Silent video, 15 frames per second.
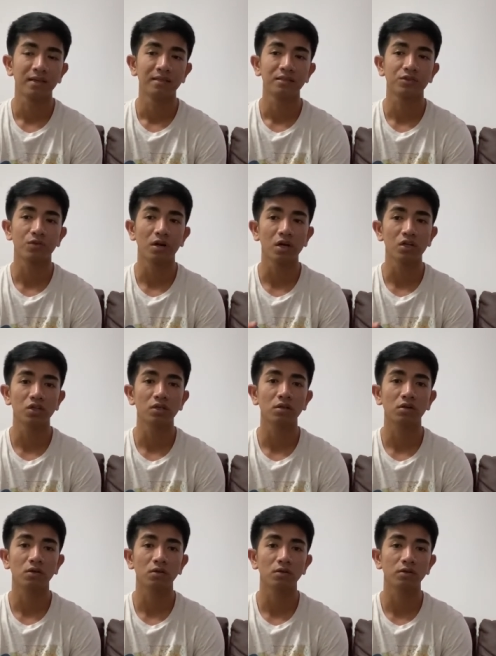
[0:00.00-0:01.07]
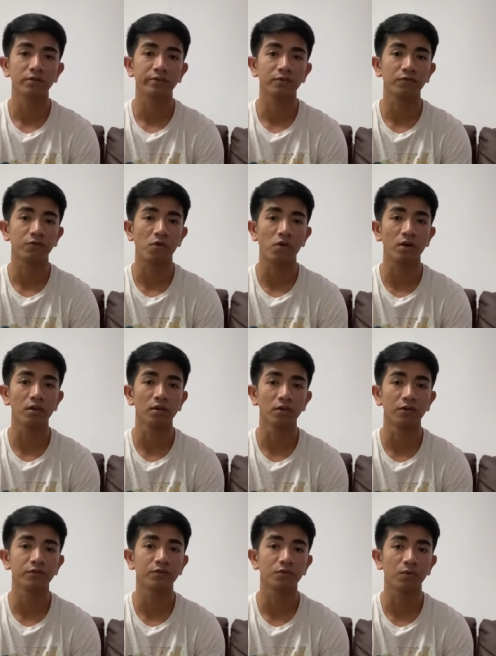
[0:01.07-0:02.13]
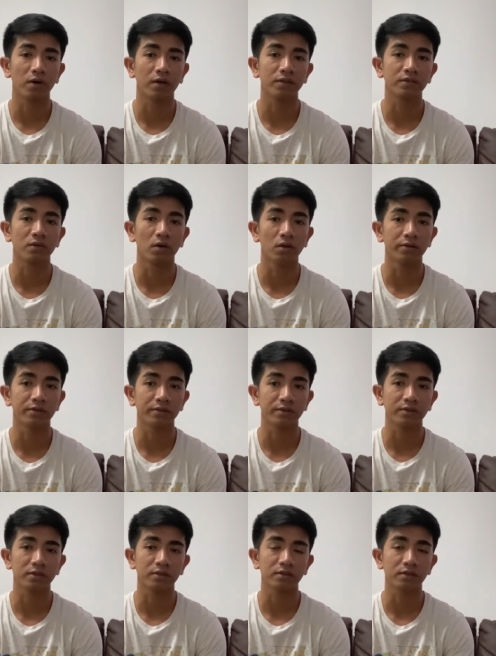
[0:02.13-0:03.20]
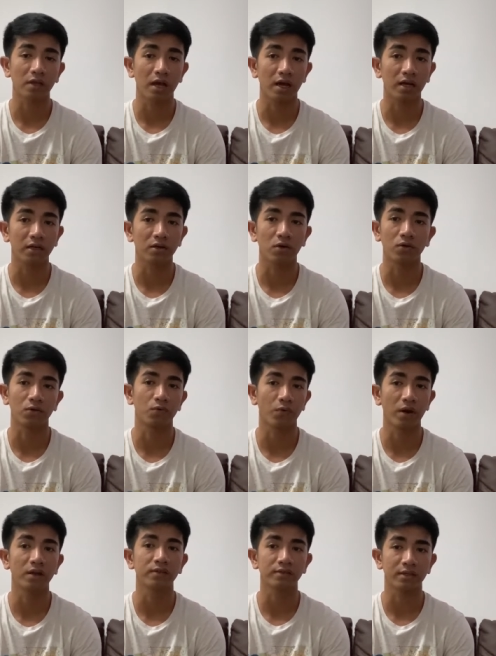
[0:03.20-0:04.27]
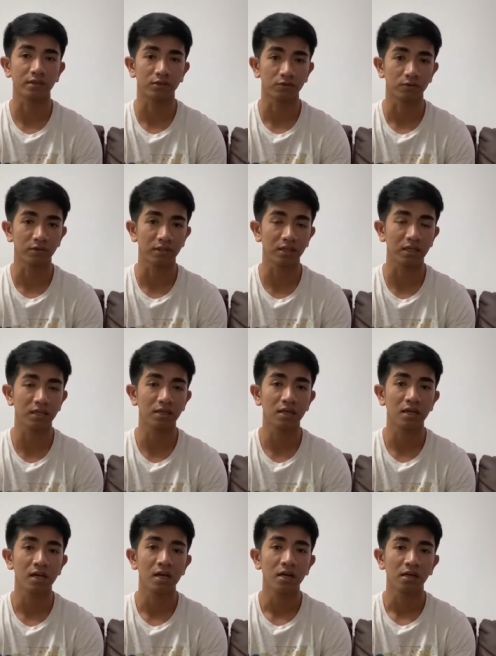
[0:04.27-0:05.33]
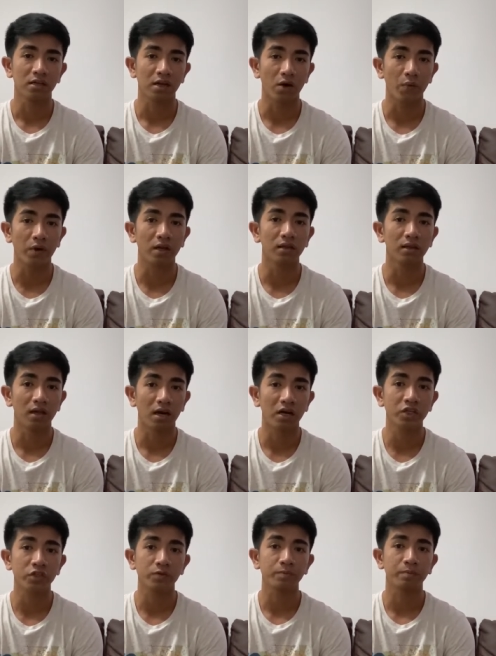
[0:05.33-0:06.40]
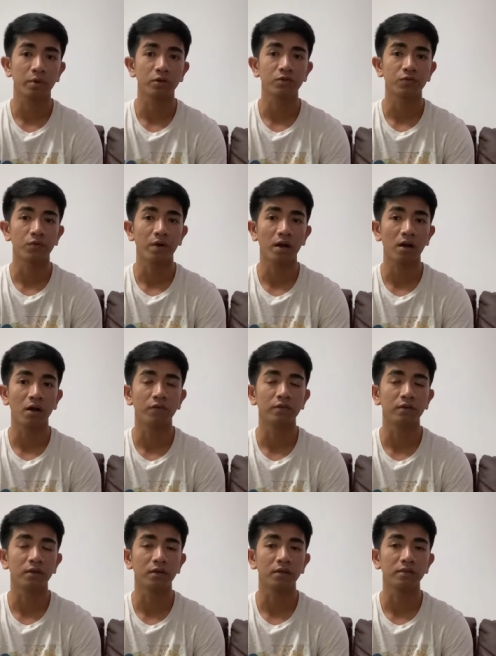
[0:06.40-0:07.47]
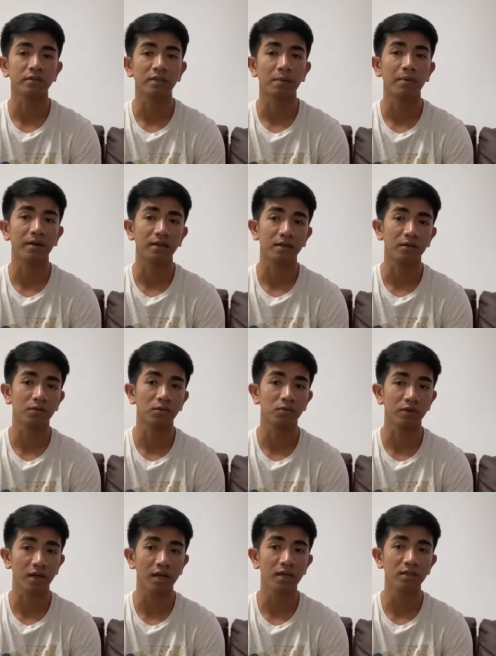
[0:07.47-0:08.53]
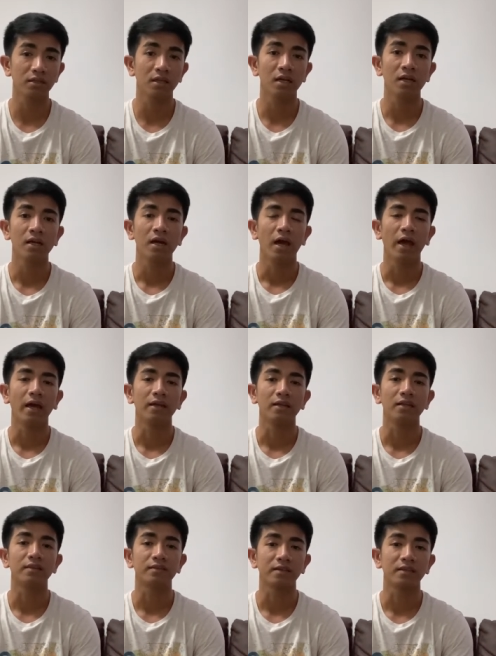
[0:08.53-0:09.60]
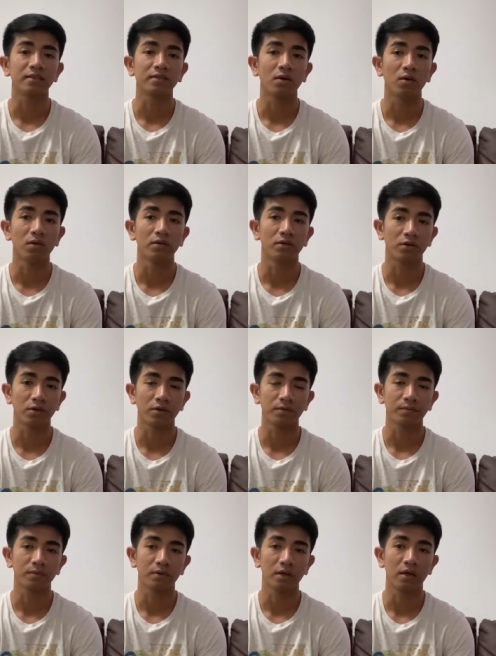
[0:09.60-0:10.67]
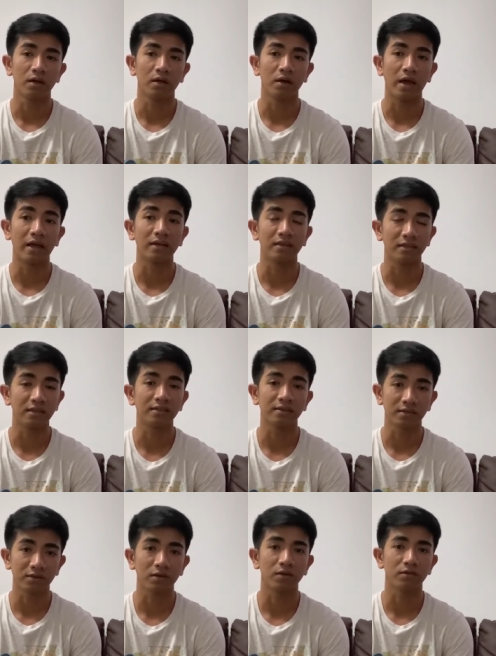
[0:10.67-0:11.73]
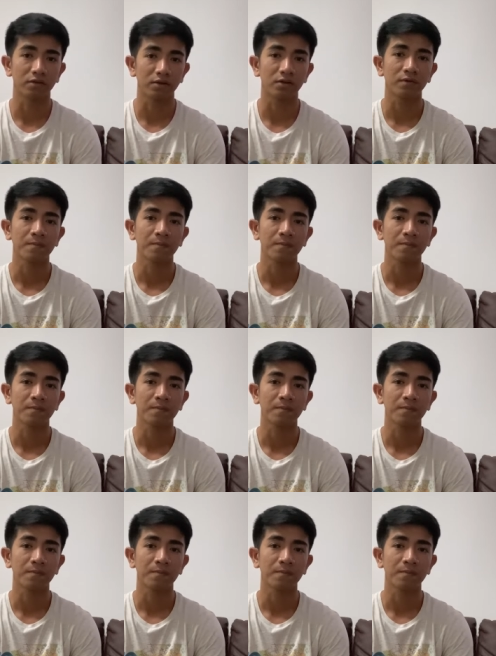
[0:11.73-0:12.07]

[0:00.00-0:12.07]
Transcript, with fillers: Tradition calls for the loved one's oldest son or grandson to lead, carrying a large portrait of the somebody who died, an incense holder, uh, and the incense holder.